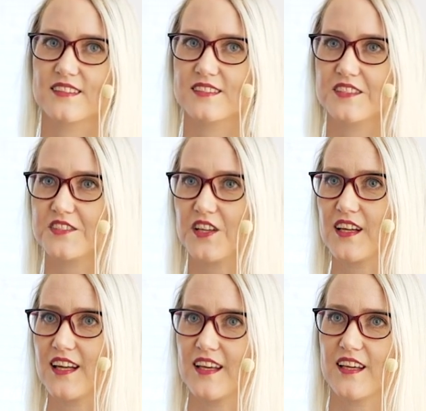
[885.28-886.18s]

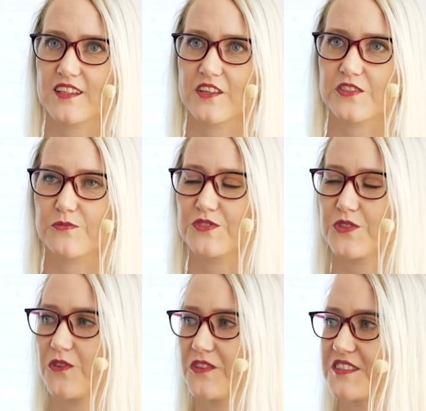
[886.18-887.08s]
suddenly customer
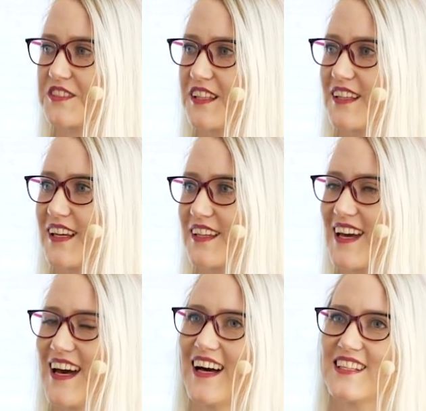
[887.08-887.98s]
service didn't get
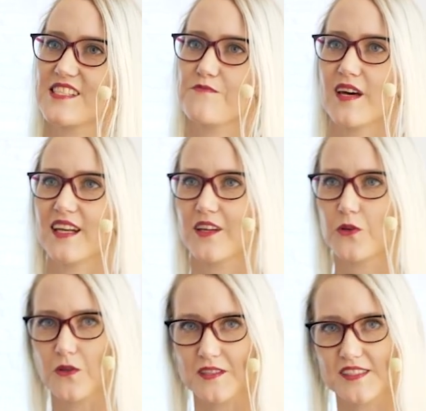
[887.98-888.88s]
as many
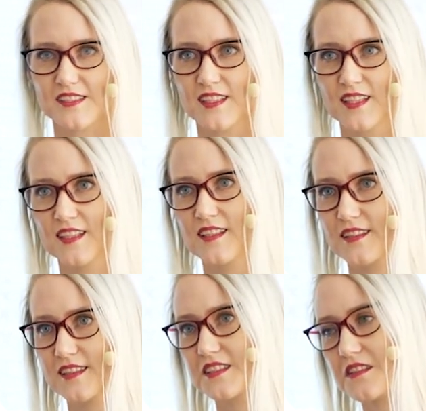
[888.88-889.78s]
calls.
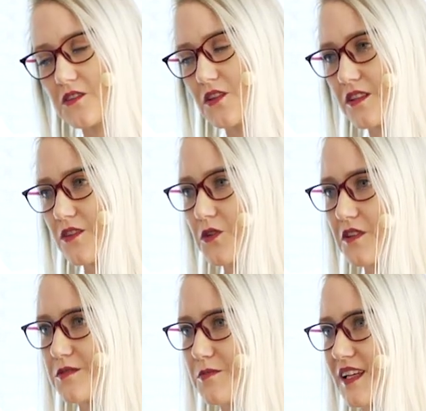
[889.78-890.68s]
They still got
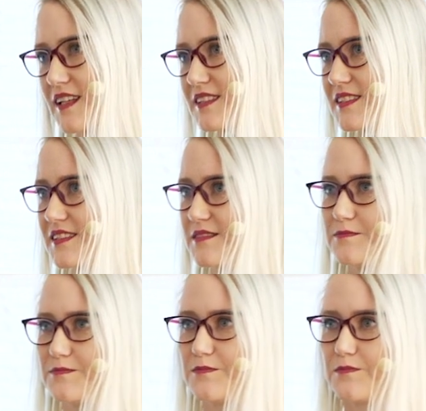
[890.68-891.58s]
calls, but that's
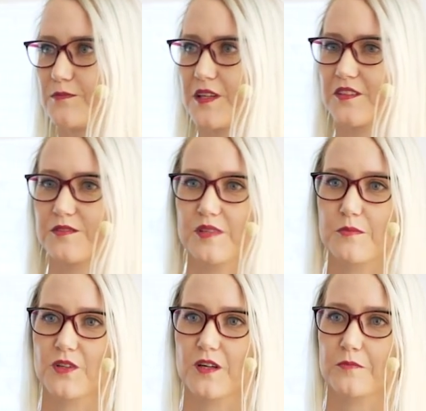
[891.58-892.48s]
because
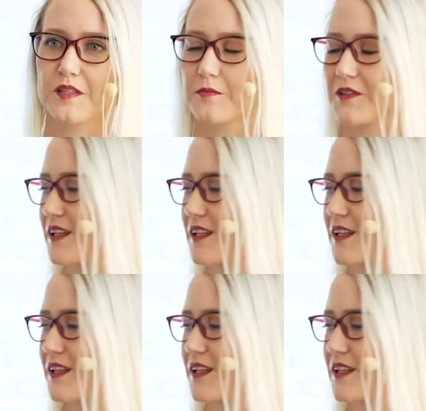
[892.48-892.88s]
people are people,